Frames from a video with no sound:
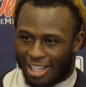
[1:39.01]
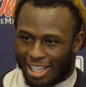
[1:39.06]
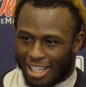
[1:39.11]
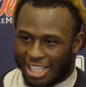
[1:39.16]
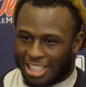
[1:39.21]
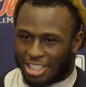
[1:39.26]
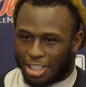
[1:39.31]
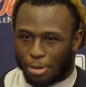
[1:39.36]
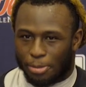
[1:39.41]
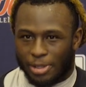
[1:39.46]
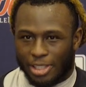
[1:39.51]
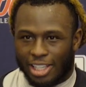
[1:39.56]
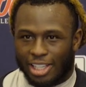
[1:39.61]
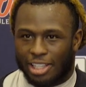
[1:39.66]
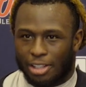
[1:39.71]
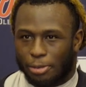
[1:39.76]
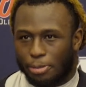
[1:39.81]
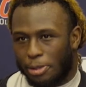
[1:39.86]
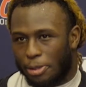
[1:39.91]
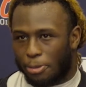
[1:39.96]
He told me, yeah,
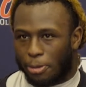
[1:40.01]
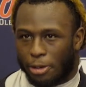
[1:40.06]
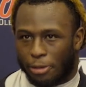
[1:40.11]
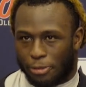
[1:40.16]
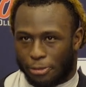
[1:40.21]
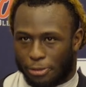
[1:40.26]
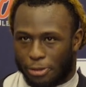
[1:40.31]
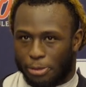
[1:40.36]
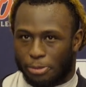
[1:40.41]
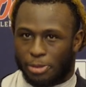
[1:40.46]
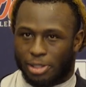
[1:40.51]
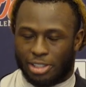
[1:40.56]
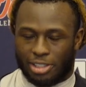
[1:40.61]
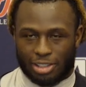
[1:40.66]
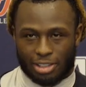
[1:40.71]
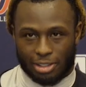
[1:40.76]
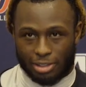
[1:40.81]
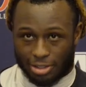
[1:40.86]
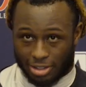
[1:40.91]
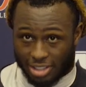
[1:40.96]
it would be a perfect fit for me
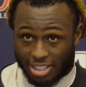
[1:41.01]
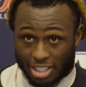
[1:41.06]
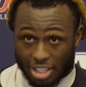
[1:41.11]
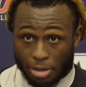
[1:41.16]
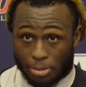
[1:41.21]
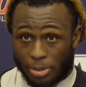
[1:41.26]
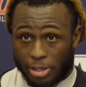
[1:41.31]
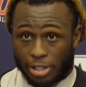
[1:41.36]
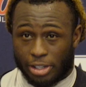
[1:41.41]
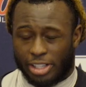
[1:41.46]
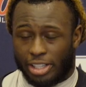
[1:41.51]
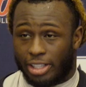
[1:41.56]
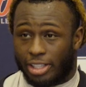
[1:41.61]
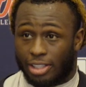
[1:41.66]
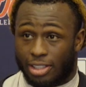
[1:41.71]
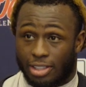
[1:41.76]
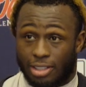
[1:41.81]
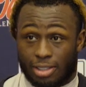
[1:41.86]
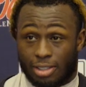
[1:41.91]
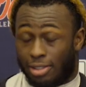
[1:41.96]
to come here, and